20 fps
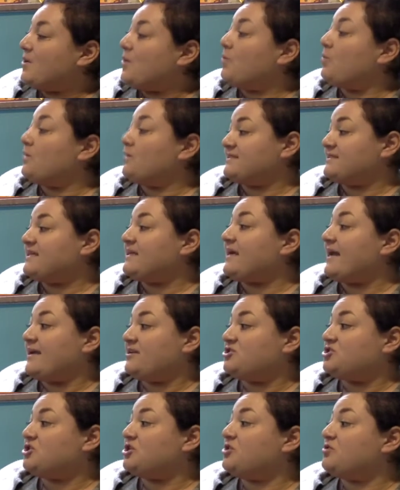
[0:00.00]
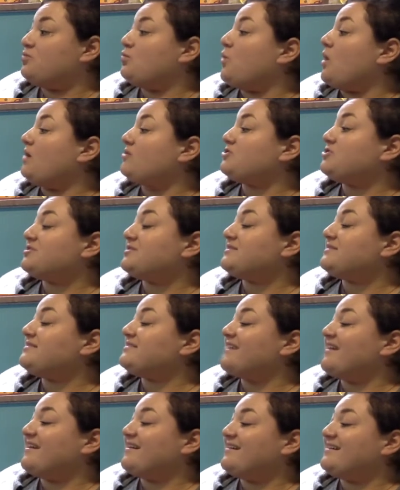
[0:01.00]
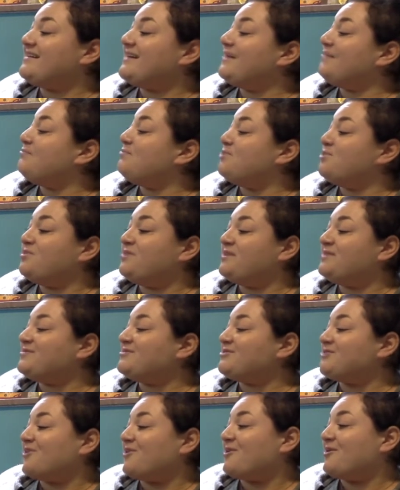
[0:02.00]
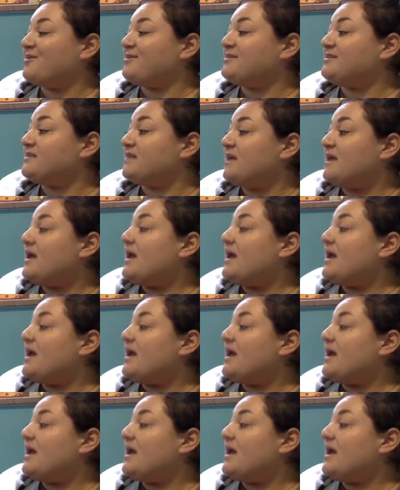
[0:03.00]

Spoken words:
Once again she could watch the sun and moon and stars,